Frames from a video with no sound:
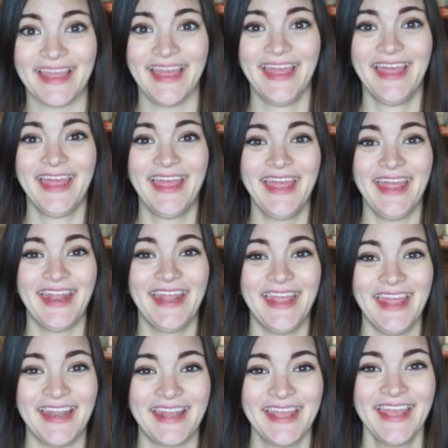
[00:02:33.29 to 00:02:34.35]

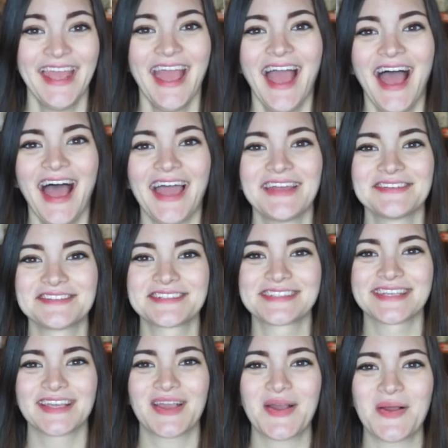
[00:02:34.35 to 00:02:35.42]
I was
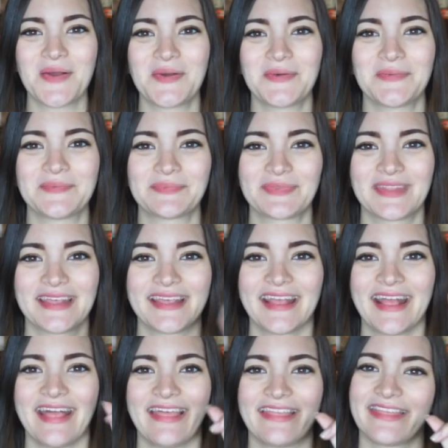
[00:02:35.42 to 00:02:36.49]
like, oh,
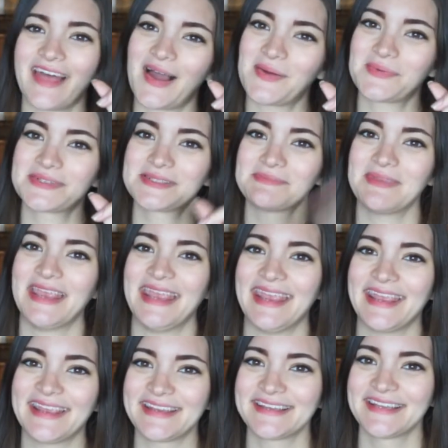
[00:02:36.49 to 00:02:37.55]
that was
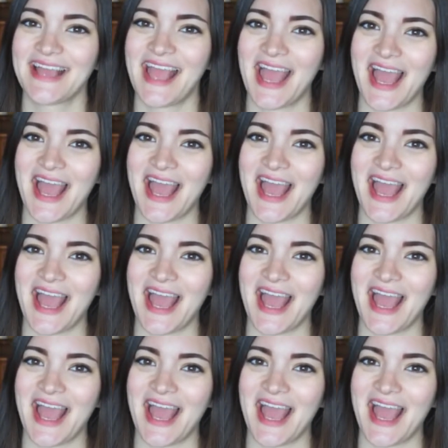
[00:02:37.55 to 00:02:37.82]
me.